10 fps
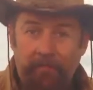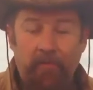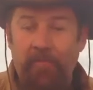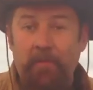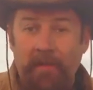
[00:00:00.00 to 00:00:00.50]

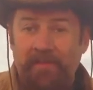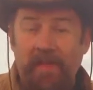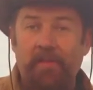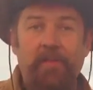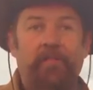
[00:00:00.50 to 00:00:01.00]
thing we
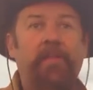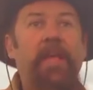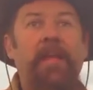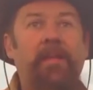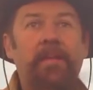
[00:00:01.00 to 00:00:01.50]
tell you is you
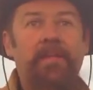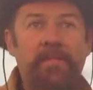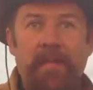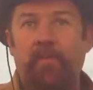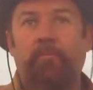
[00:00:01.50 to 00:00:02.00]
got to
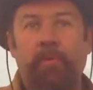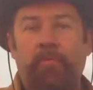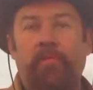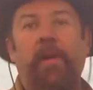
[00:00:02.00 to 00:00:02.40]
take your boots